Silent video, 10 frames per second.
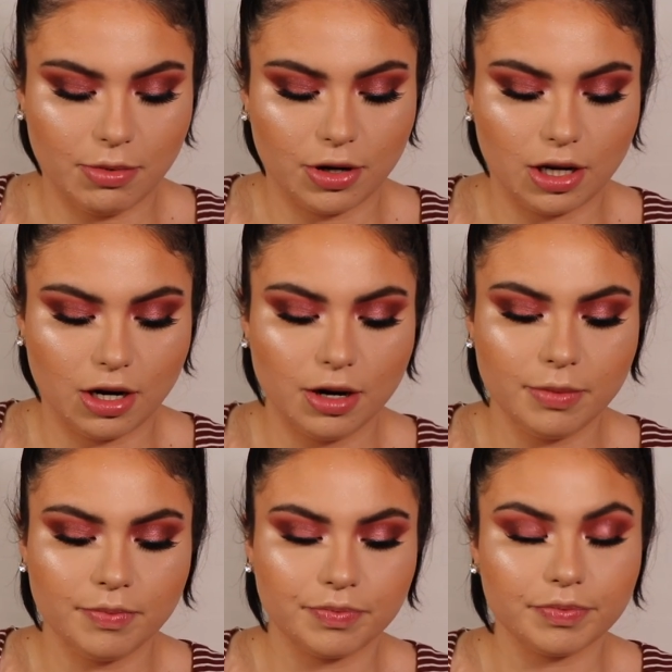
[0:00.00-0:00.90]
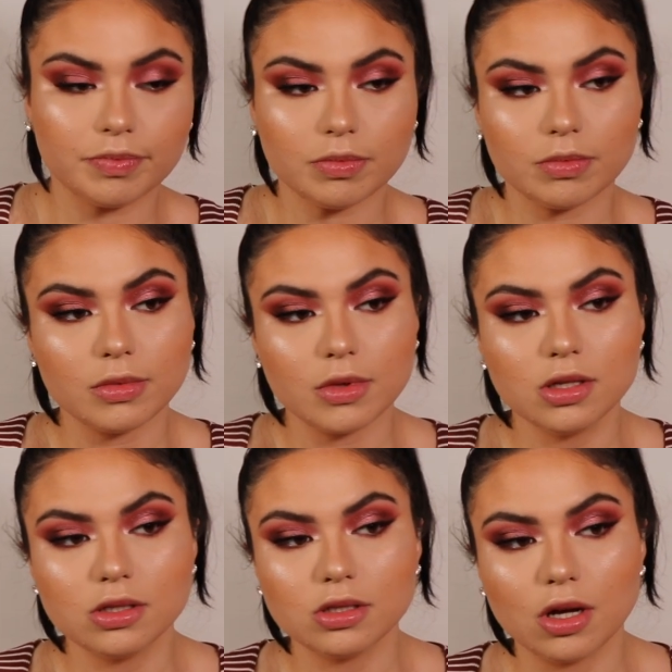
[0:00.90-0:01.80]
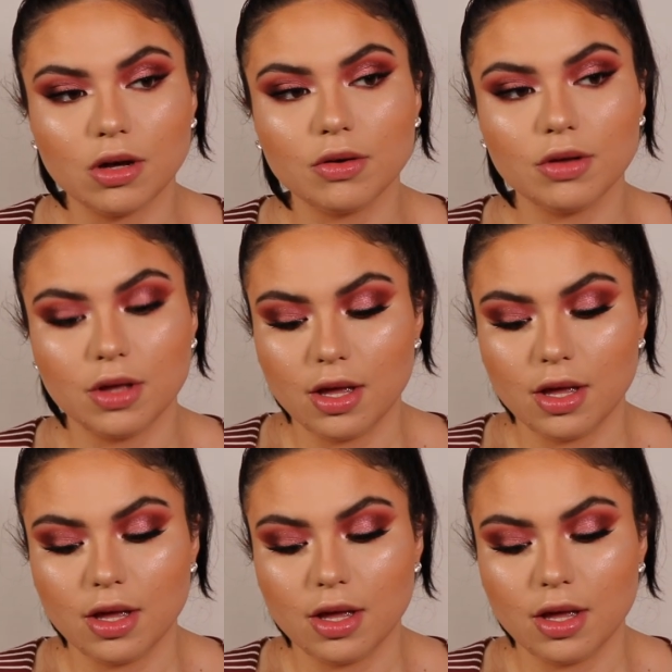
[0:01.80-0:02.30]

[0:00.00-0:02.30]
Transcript: prettier. So,